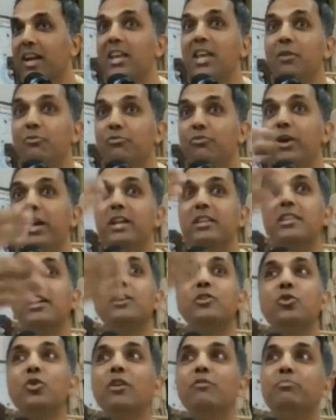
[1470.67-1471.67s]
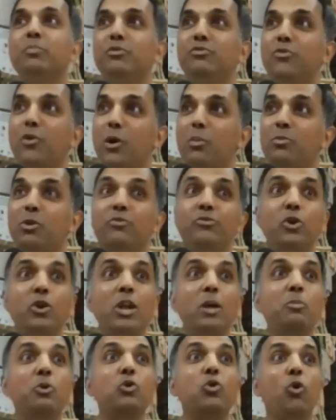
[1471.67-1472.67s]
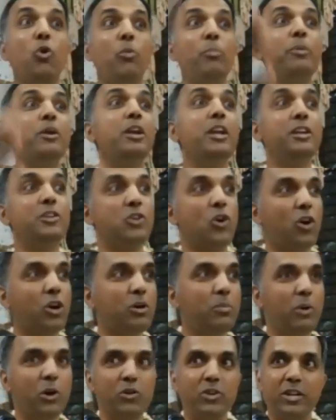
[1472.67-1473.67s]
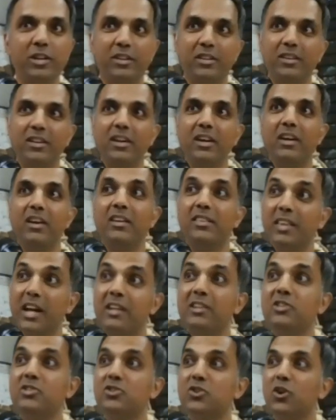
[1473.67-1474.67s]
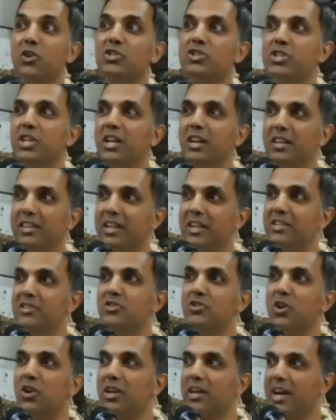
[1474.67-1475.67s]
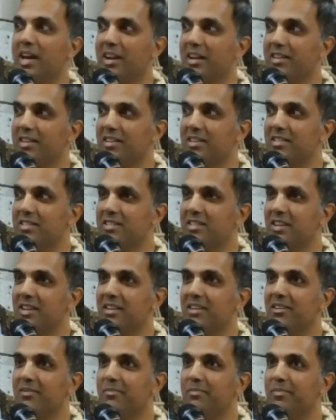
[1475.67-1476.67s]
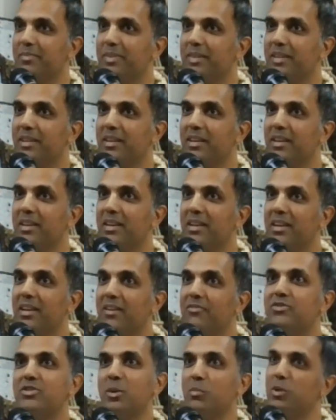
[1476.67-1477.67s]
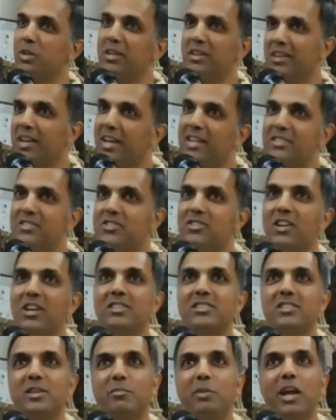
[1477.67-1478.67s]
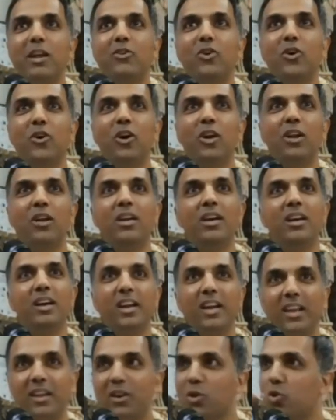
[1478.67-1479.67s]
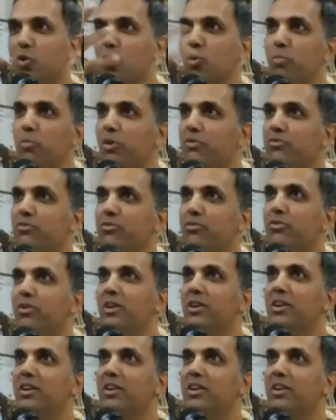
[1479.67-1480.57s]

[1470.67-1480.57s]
any feat that you have performed, if you are able to openly talk about it, that is called Shila, that is called characteristic. If someone has drunk some alcohol in a group of